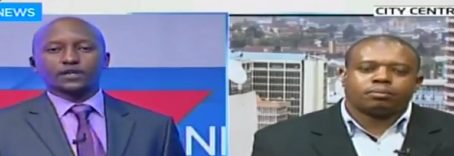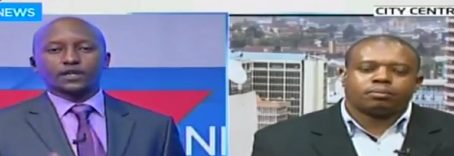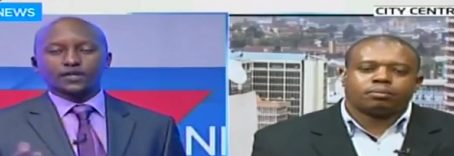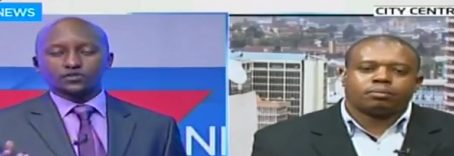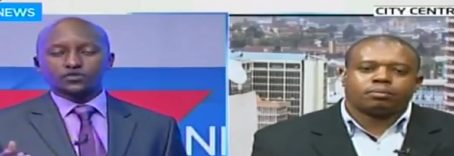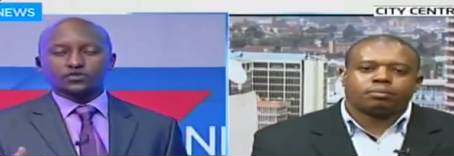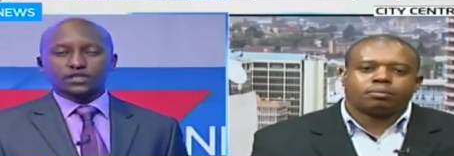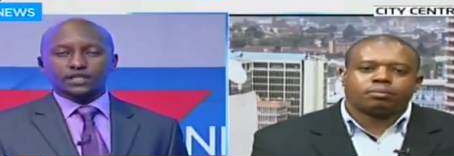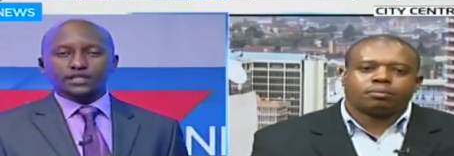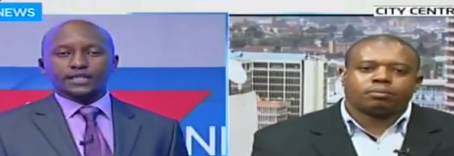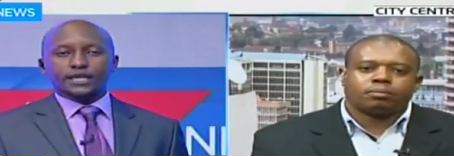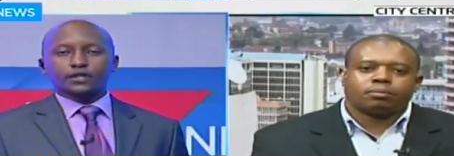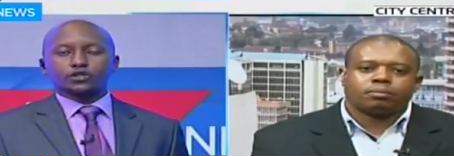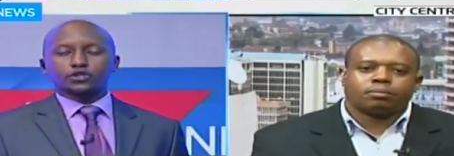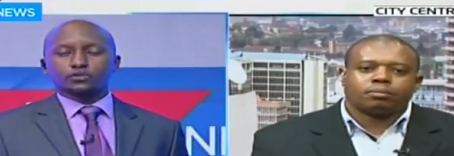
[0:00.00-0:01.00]
Speaker 1: as you say,
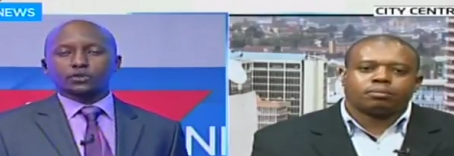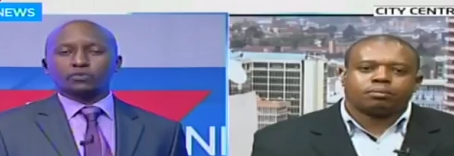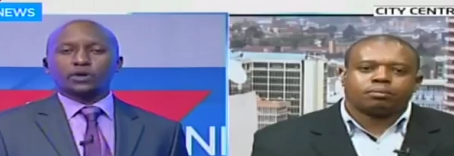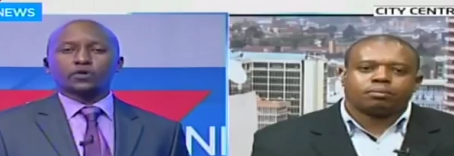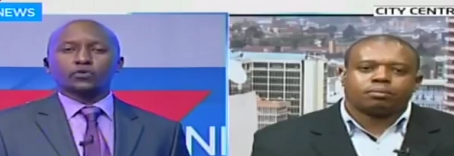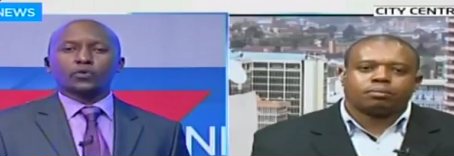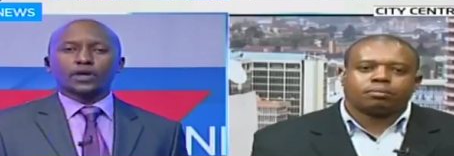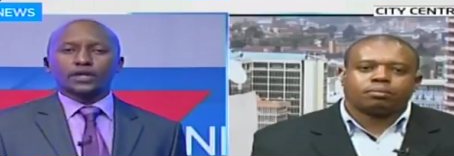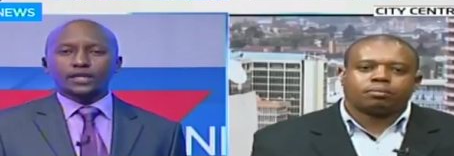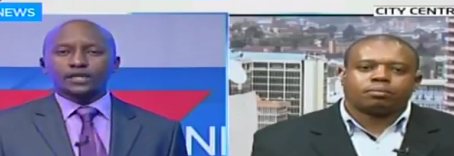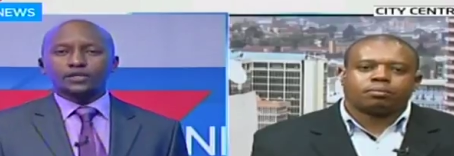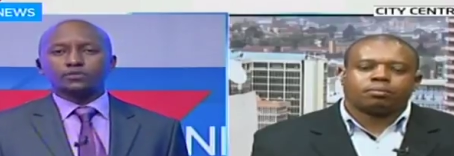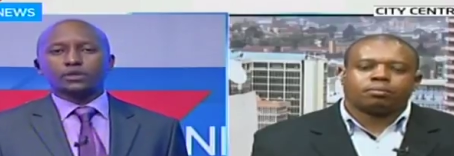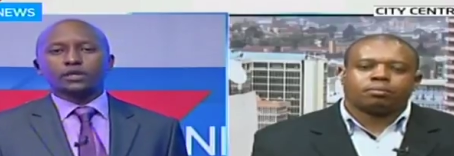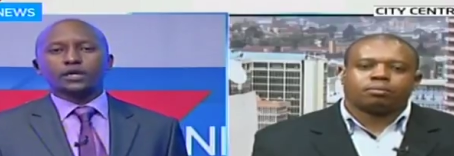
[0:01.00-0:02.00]
dichotomy, where on one
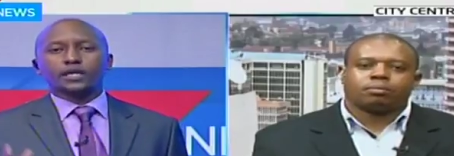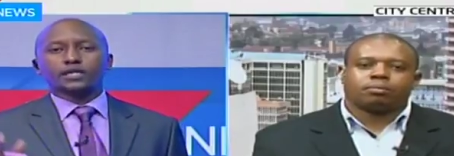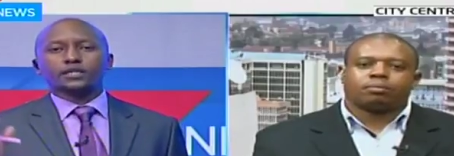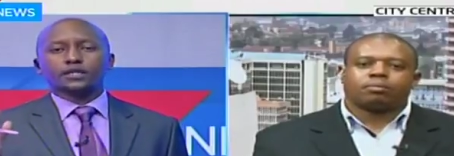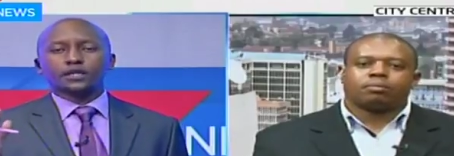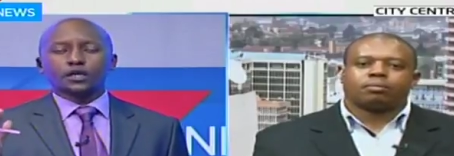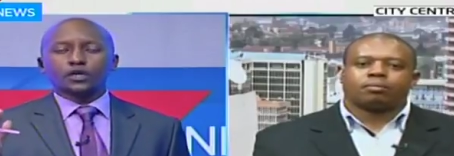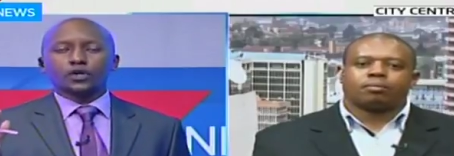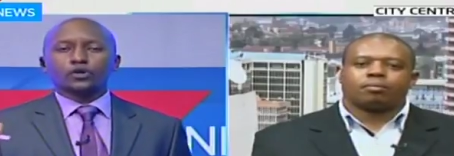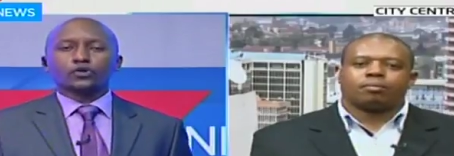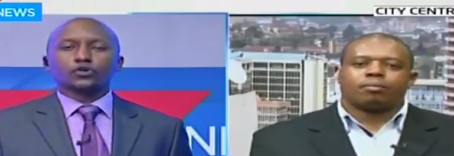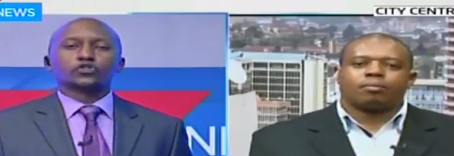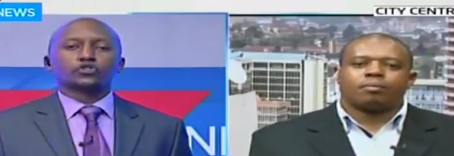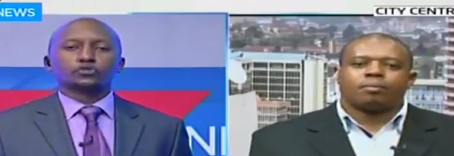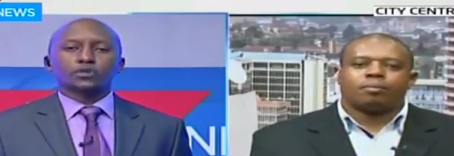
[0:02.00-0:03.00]
end we had
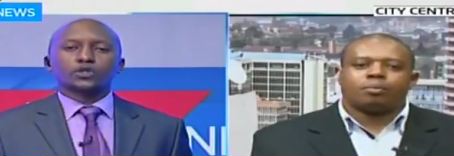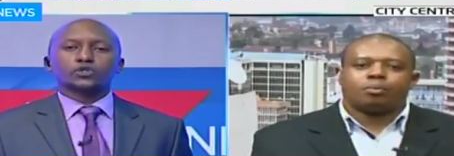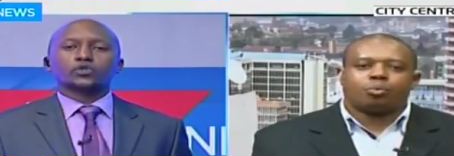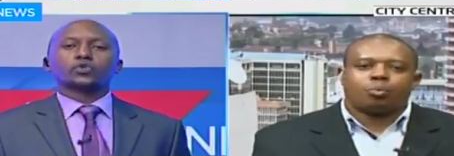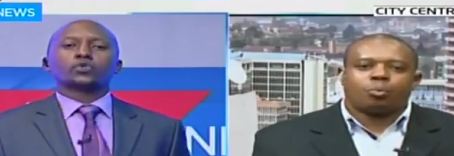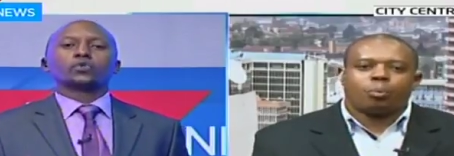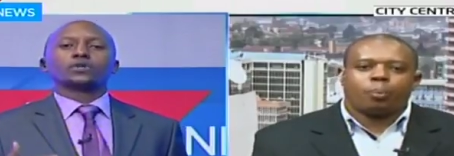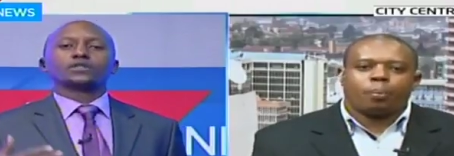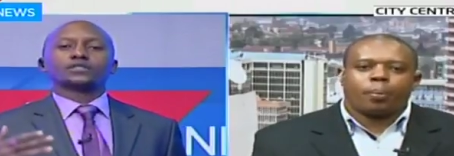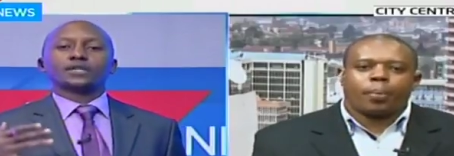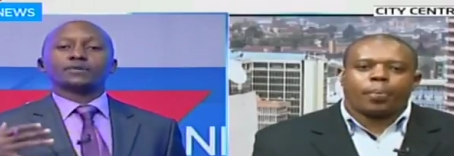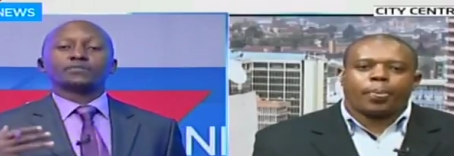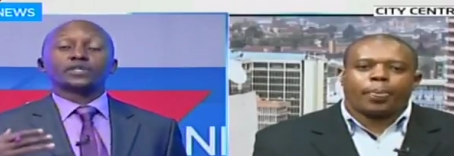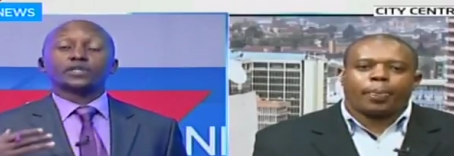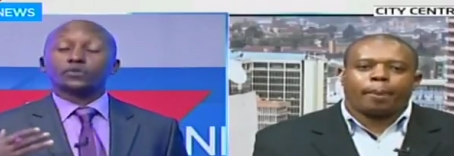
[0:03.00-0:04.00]
consumers who want
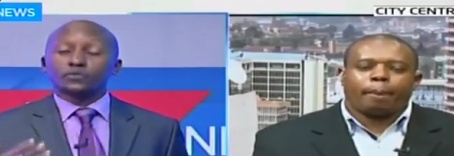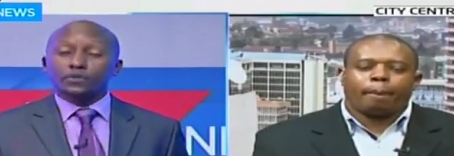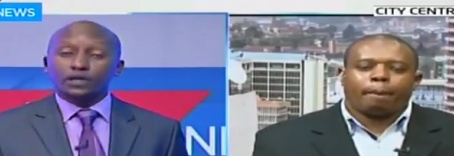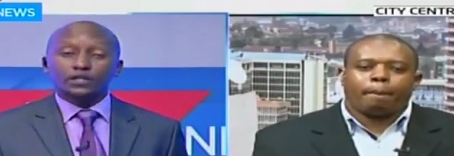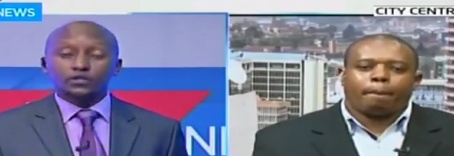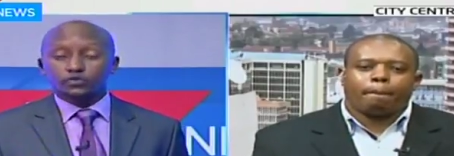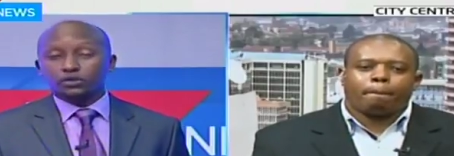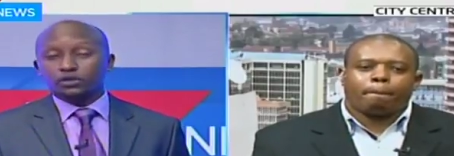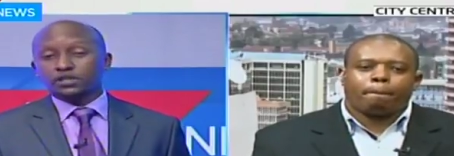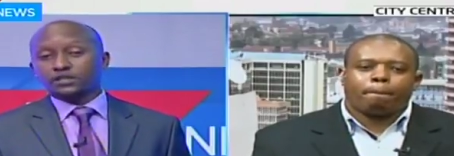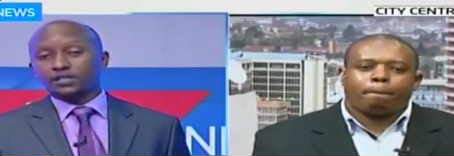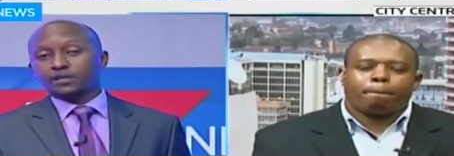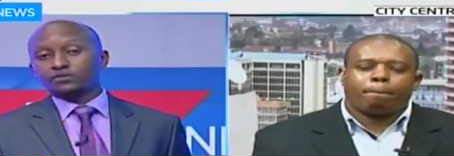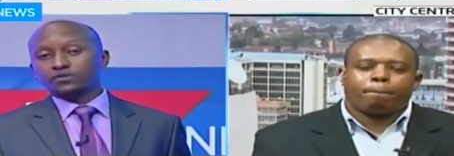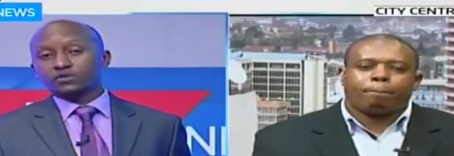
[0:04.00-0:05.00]
something really strong in
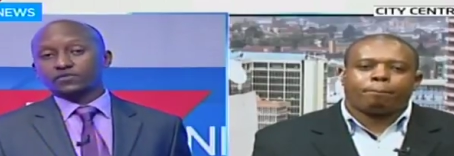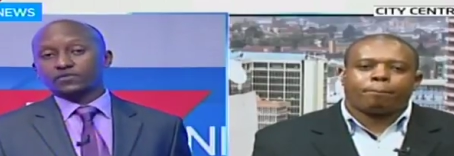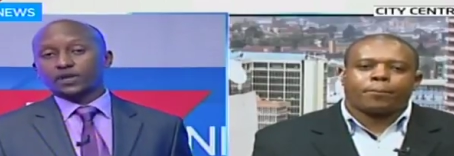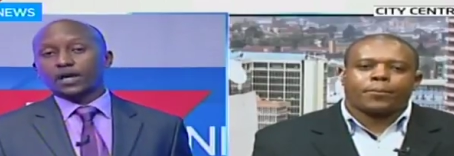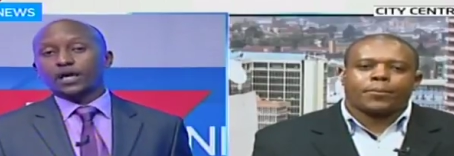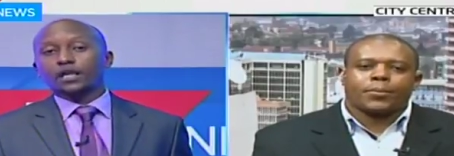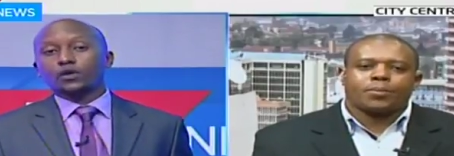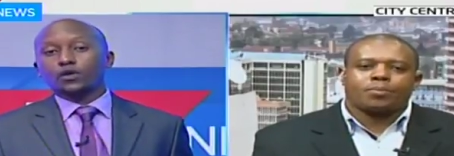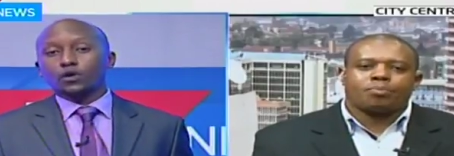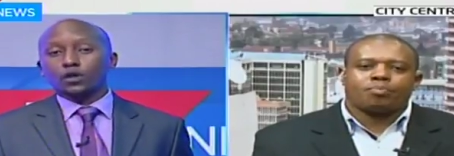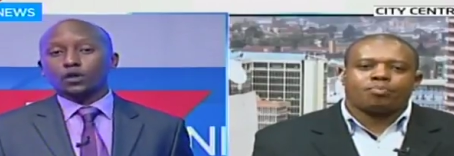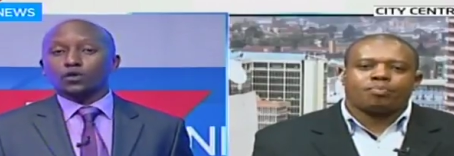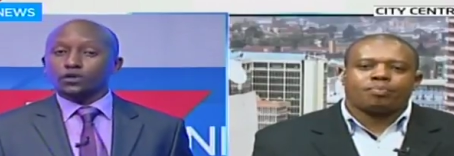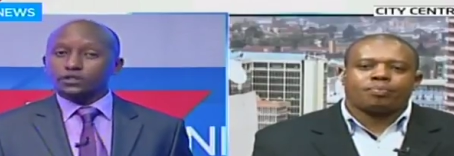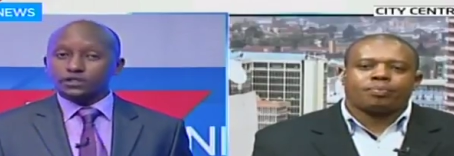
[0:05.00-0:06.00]
terms of
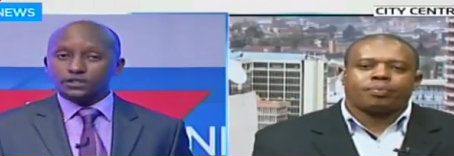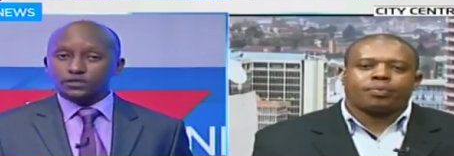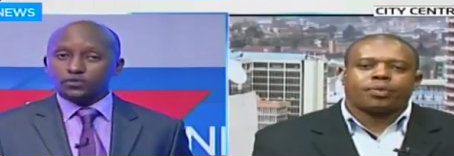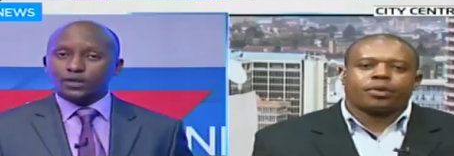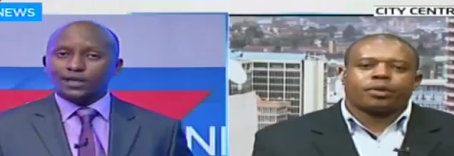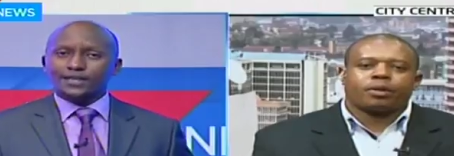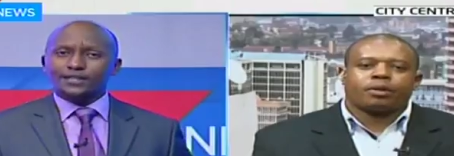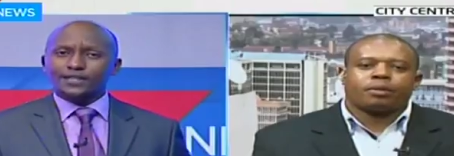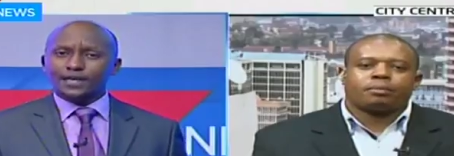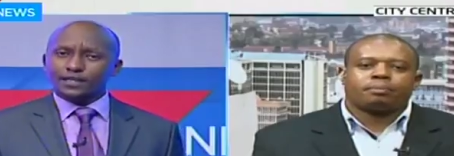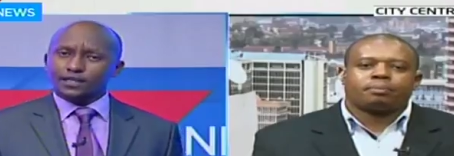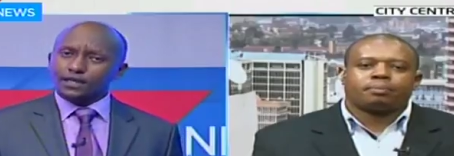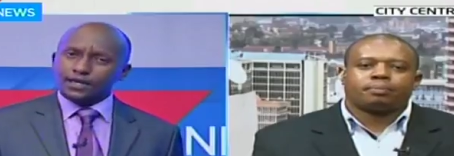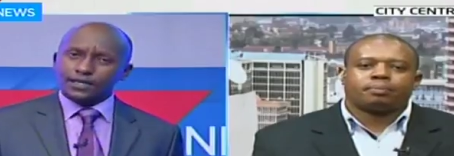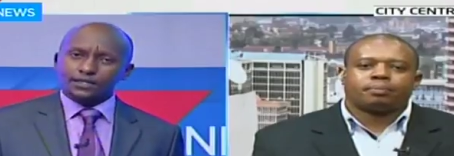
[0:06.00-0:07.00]
alcohol content, while at the
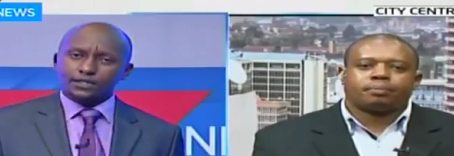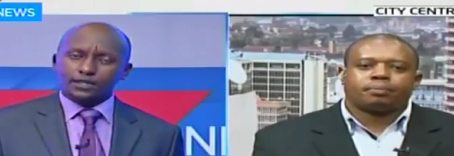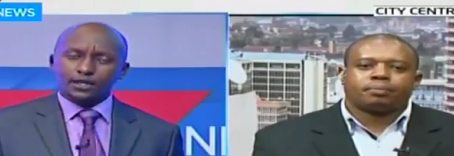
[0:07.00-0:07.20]
other end,